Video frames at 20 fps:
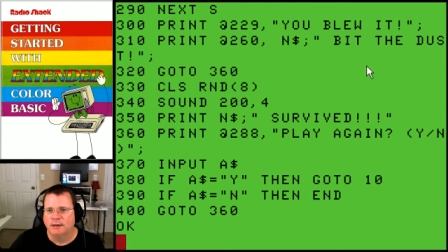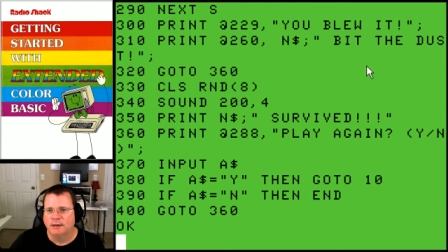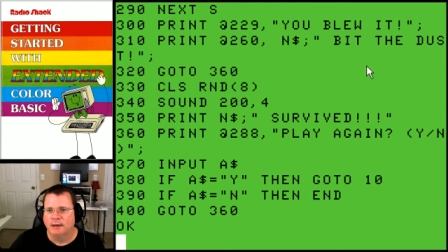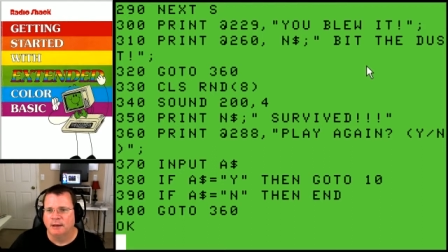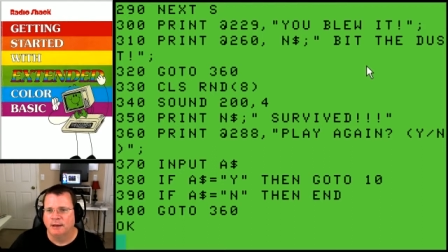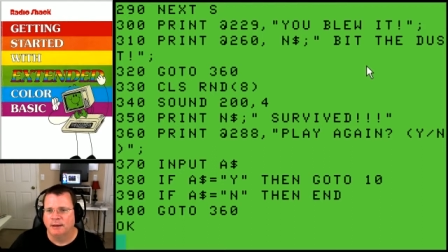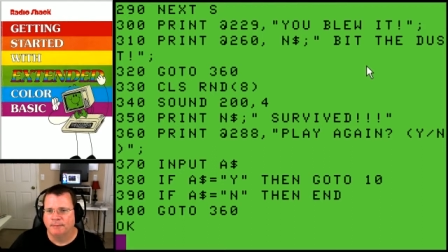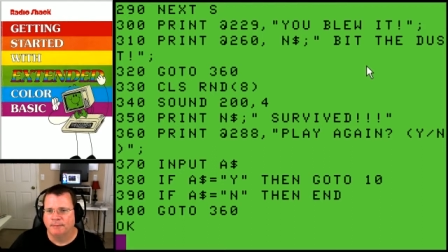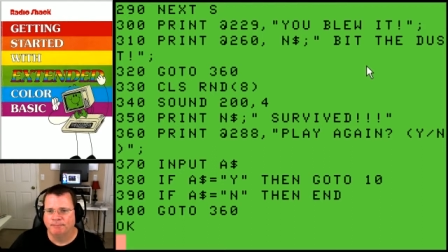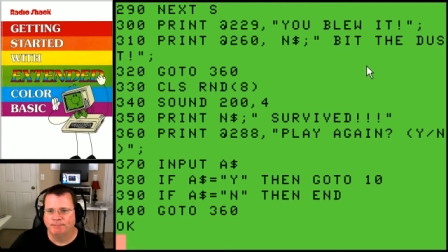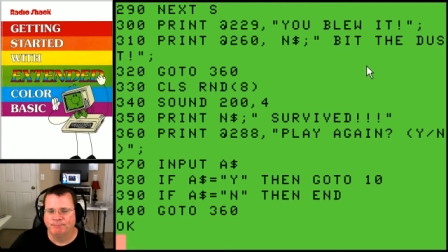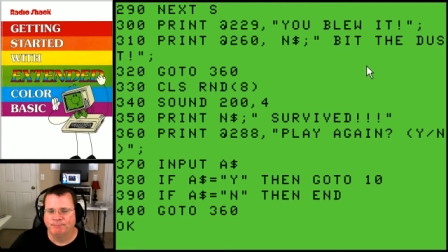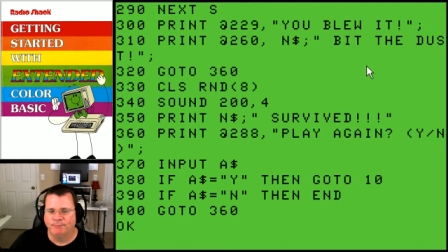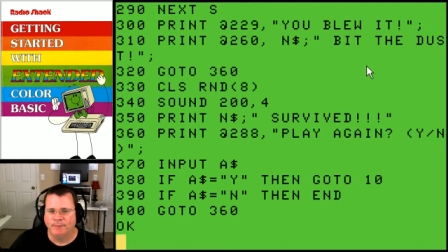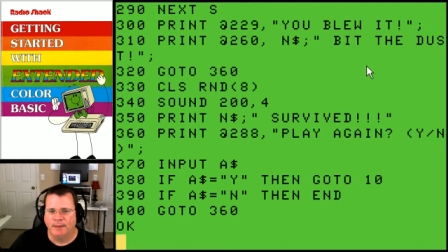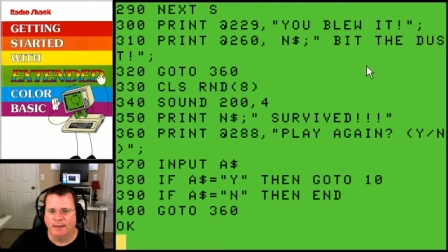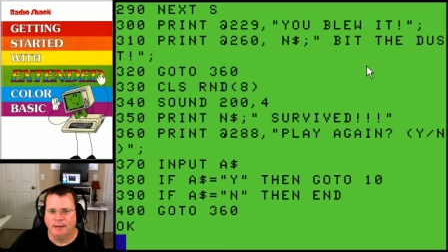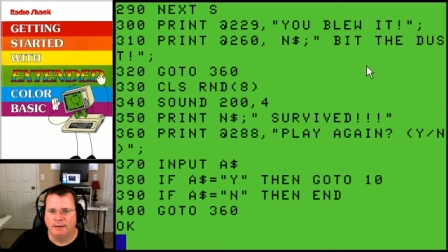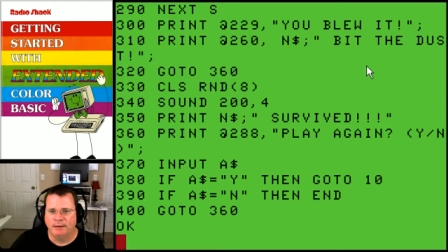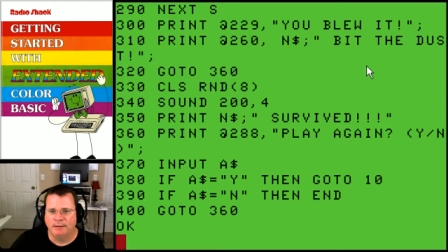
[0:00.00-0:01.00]
um,
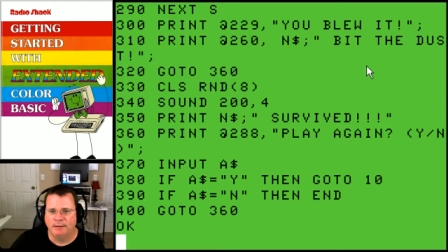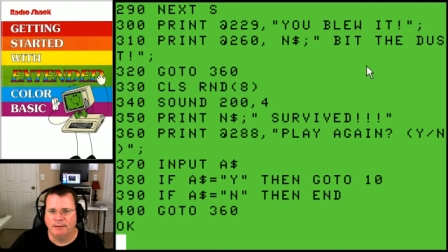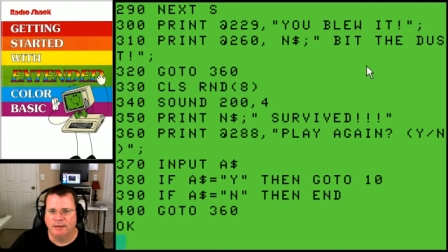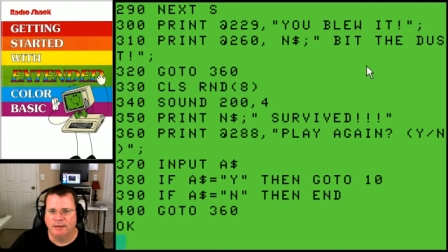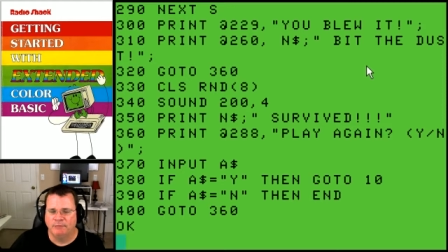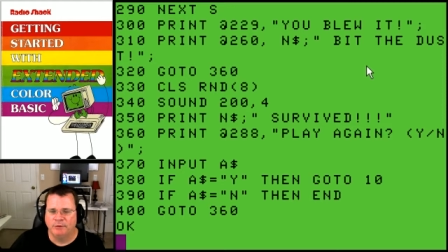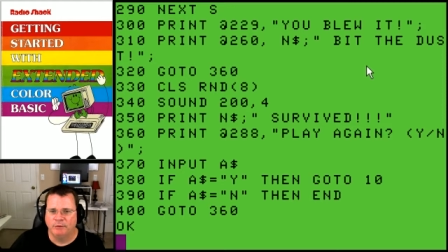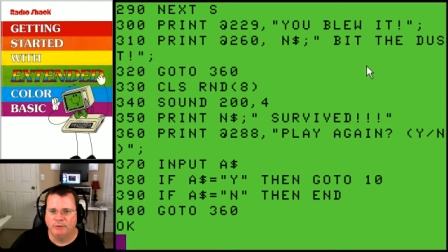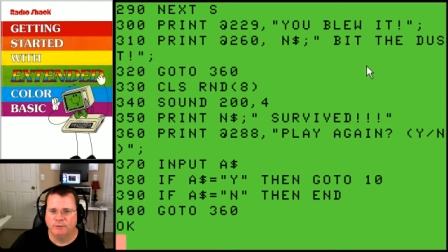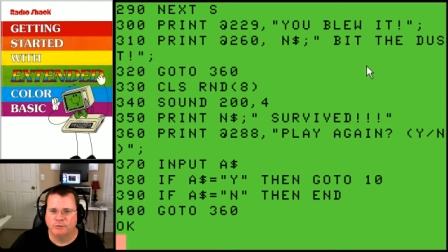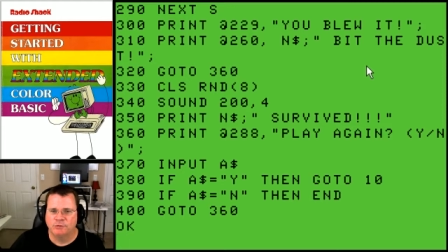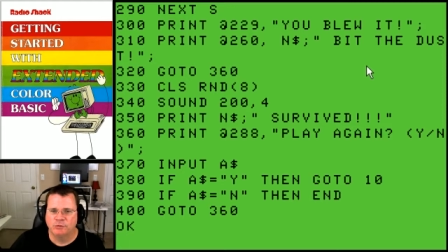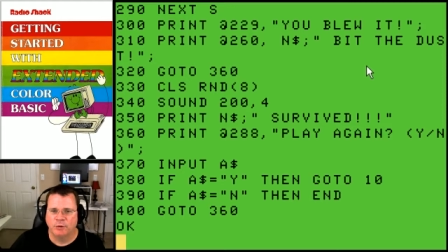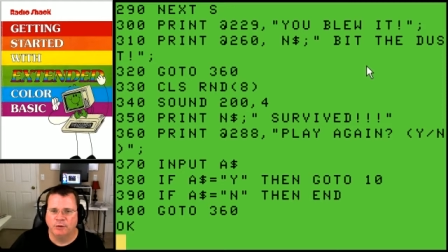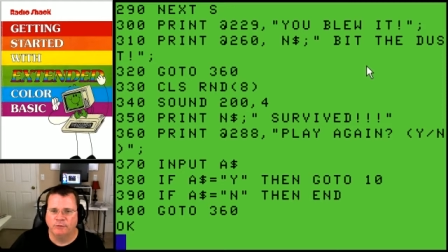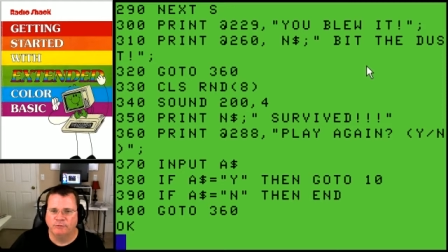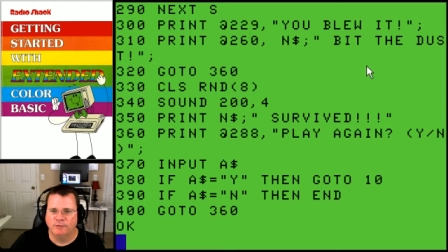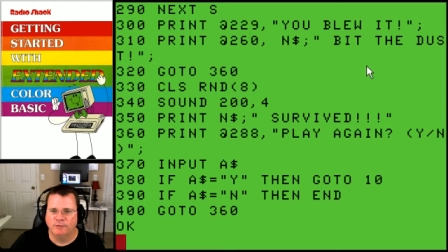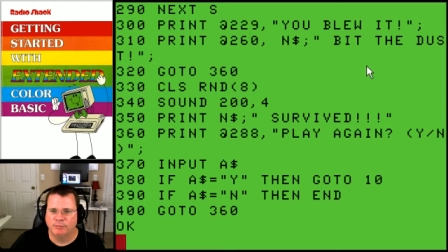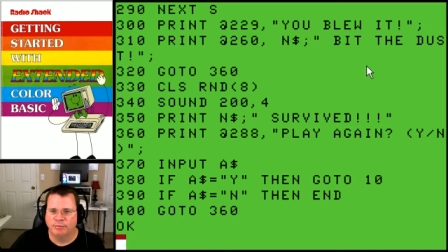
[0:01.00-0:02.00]
and giving you the
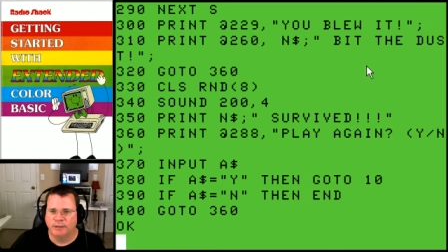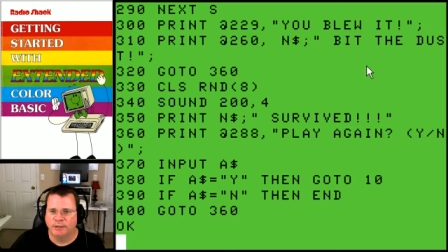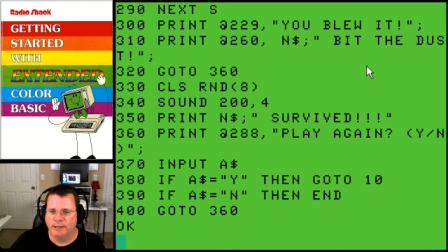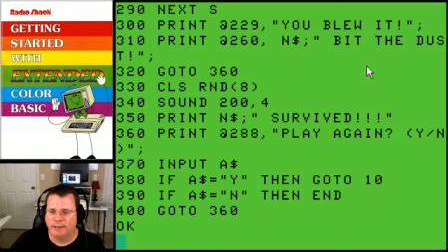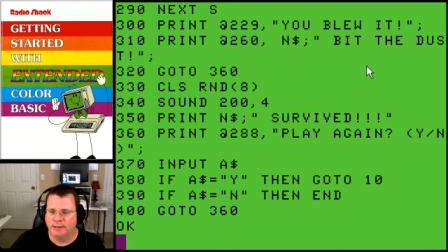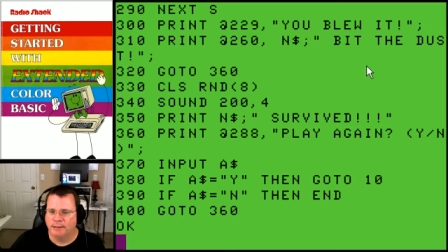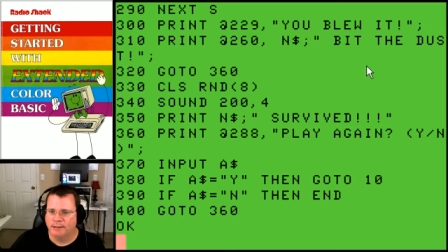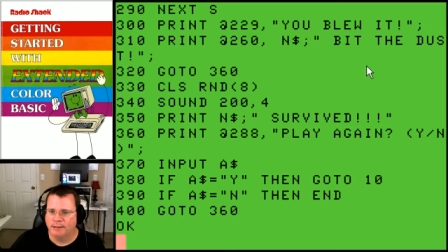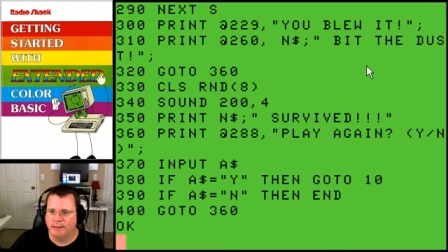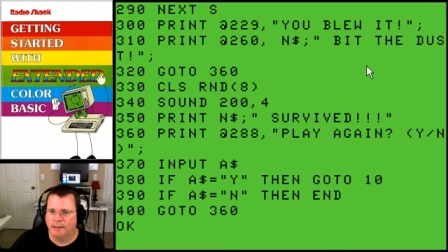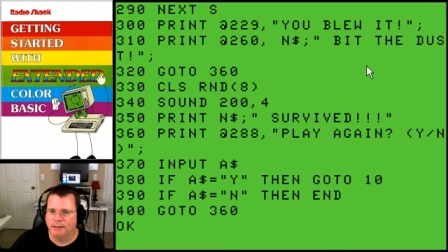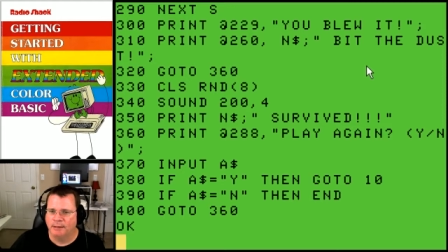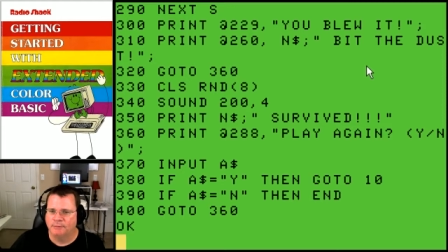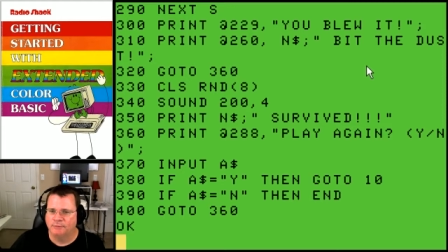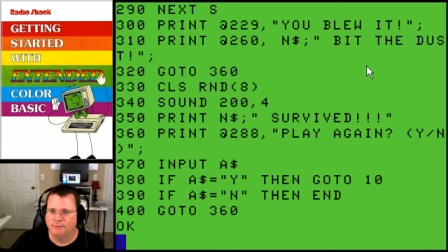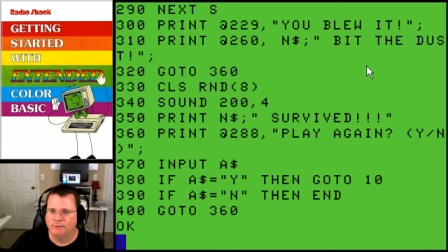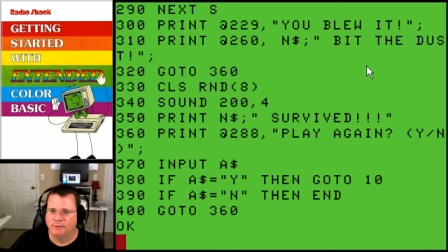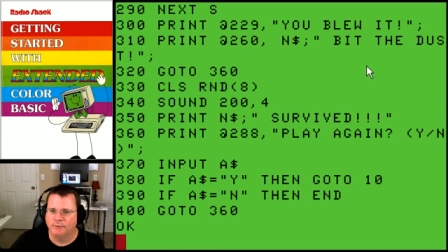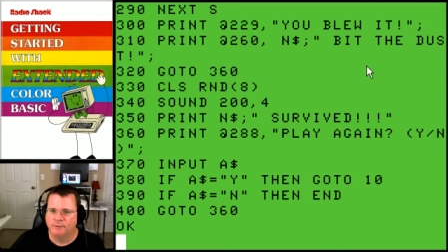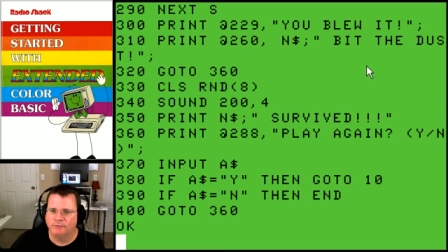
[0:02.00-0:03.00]
choice to play it again.
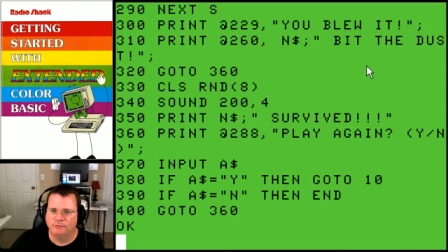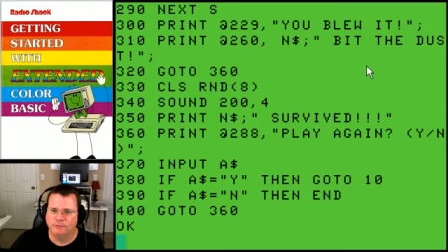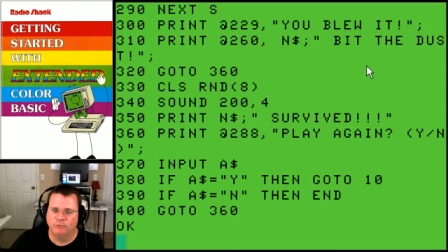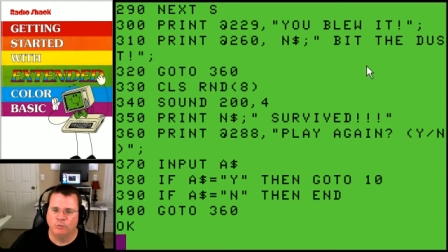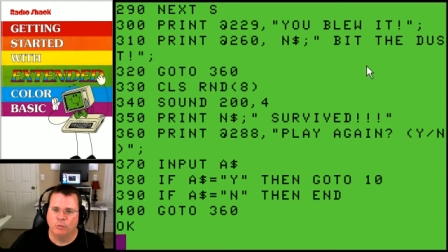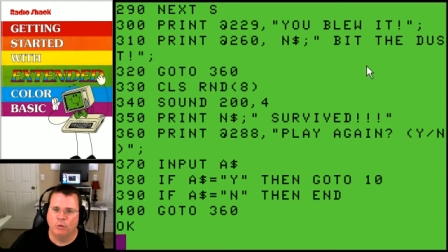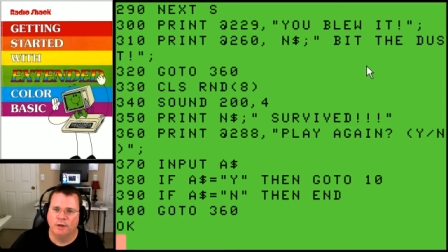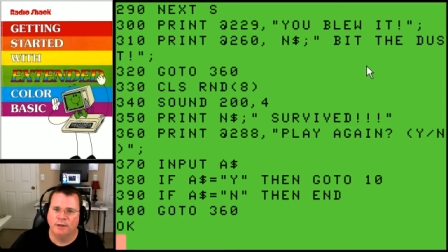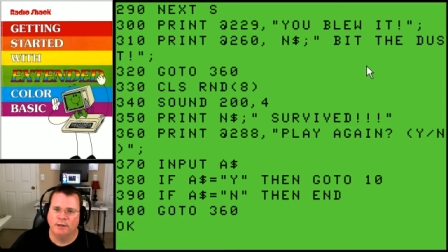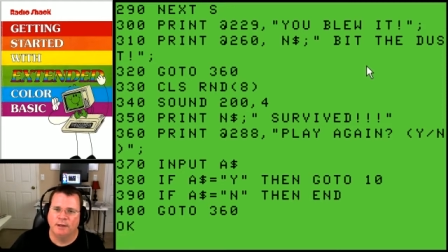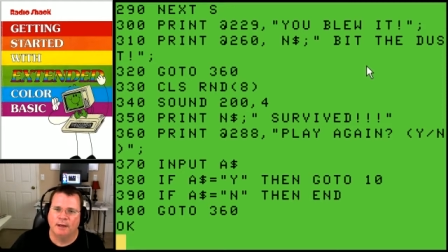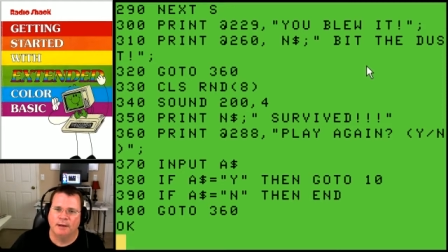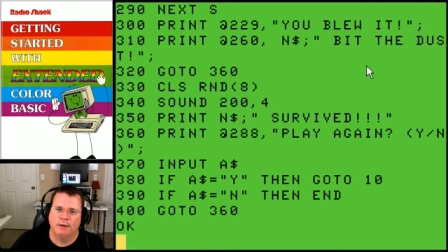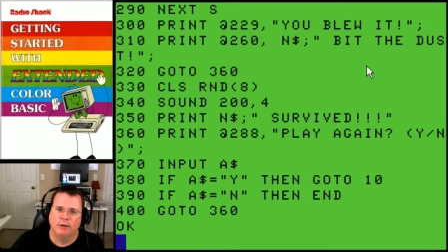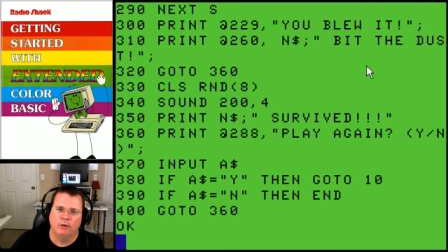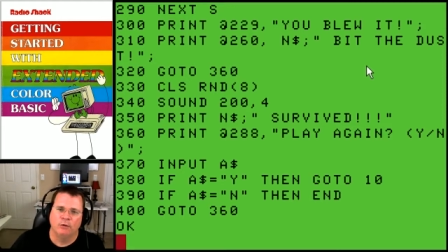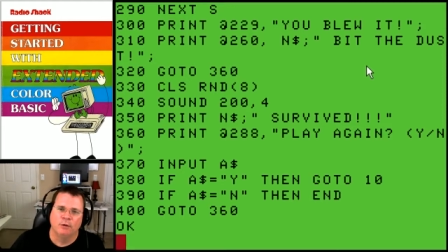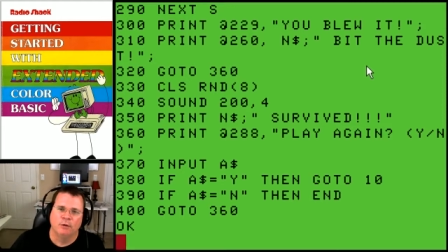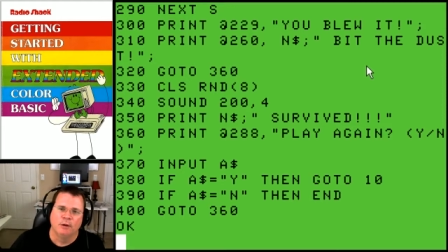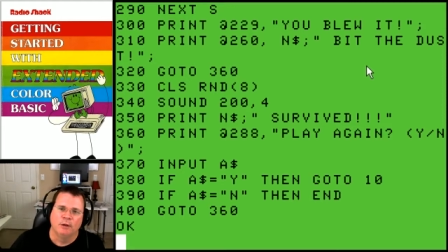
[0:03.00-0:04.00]
So this is
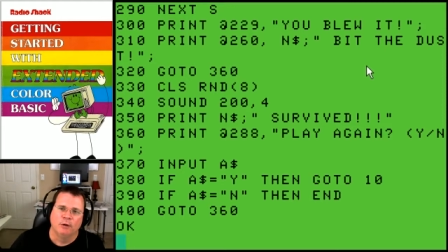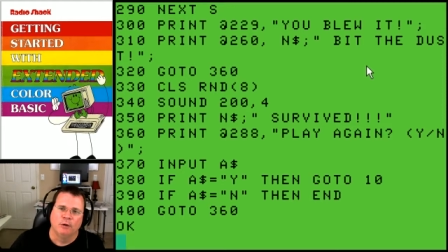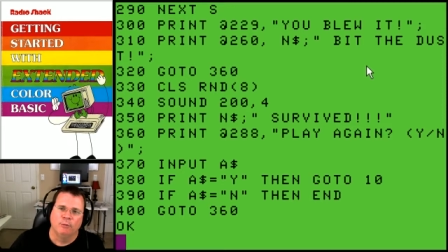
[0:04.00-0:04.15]
1.0.